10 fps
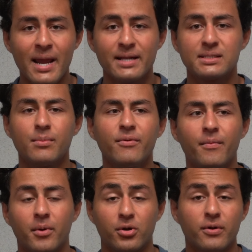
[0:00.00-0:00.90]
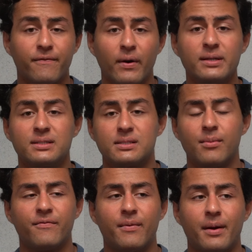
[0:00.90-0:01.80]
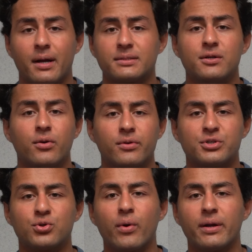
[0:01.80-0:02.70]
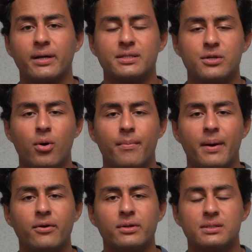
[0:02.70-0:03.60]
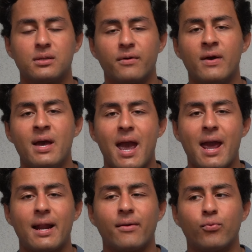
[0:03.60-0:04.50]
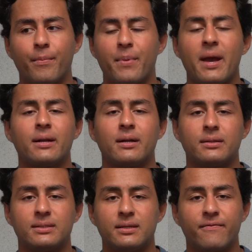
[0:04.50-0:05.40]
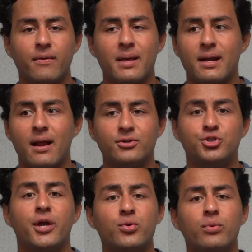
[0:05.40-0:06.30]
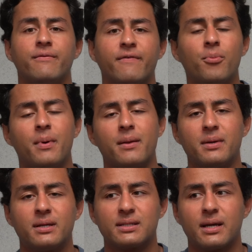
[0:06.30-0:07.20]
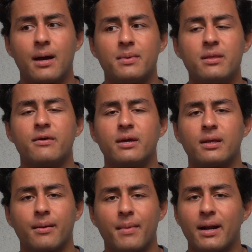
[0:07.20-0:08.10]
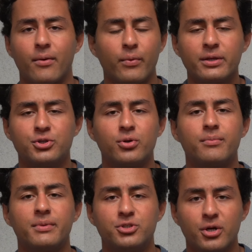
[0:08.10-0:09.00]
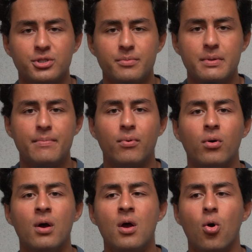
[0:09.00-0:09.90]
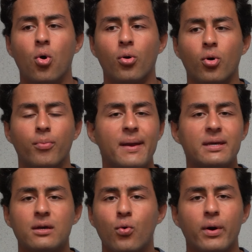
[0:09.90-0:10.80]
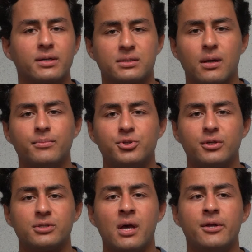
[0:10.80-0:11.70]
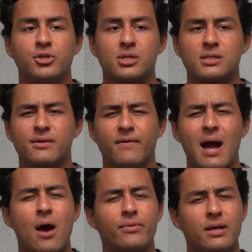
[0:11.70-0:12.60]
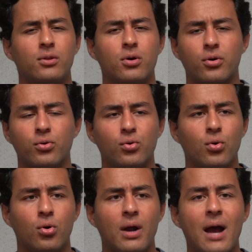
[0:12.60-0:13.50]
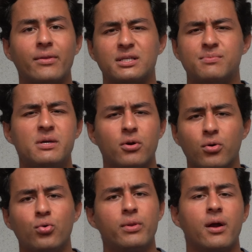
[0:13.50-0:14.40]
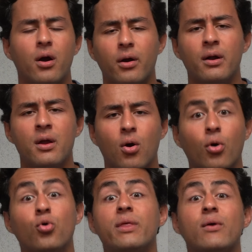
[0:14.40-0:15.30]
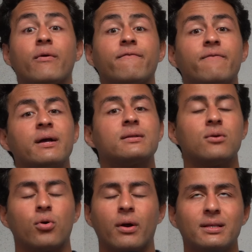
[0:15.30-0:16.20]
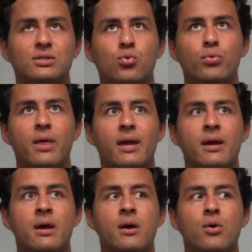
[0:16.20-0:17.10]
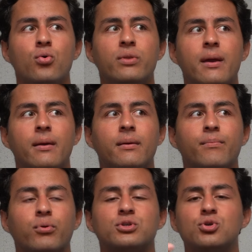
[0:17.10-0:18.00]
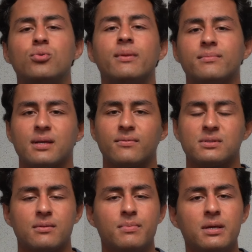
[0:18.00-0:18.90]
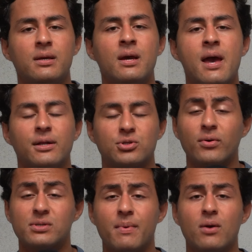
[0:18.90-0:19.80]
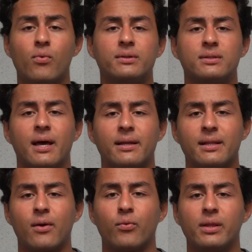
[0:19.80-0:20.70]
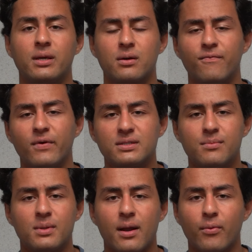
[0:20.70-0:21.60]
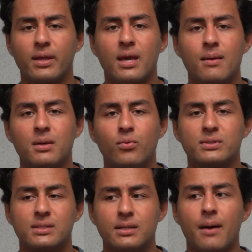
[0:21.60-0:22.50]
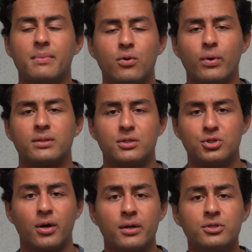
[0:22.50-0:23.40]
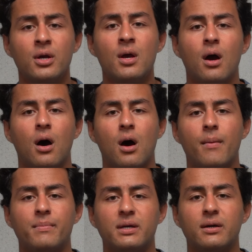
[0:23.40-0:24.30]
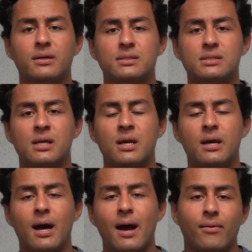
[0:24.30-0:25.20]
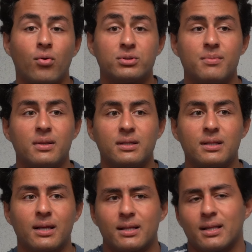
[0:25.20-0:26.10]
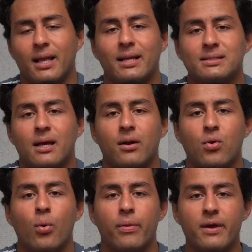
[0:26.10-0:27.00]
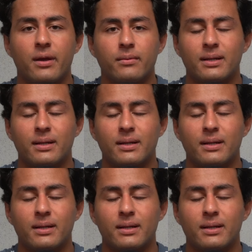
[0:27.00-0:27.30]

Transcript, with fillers: and some of them are good friends and some of them i got to know their story and get to know them better and stuff and i repented from that i genuinely felt bad because it got me thinking like man i really shouldn't be judging people or, or making quick assumptions just because of how they look or, or how they speak or who they are or who they reflect or at least who they who they presume themselves to be so that was a big one that that really convicted me that really hit me was to not be quick to judge um, because I ultimately like that's not a cool thing.